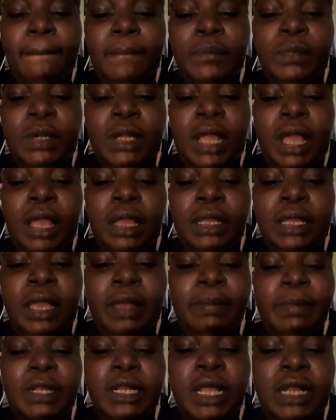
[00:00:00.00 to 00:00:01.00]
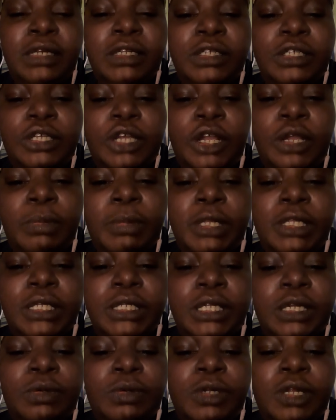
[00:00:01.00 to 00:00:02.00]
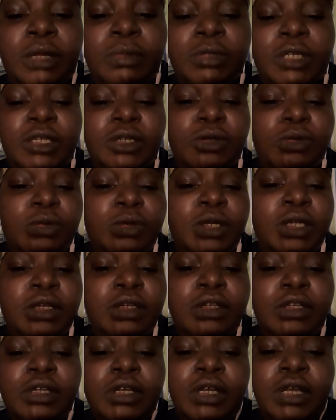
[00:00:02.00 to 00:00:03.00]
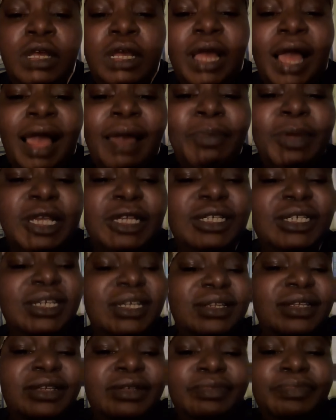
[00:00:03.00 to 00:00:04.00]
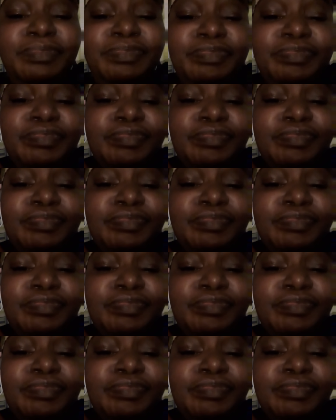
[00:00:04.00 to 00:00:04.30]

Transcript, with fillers: when God gave me that discernment to know what I'm dealing with, I be chilling.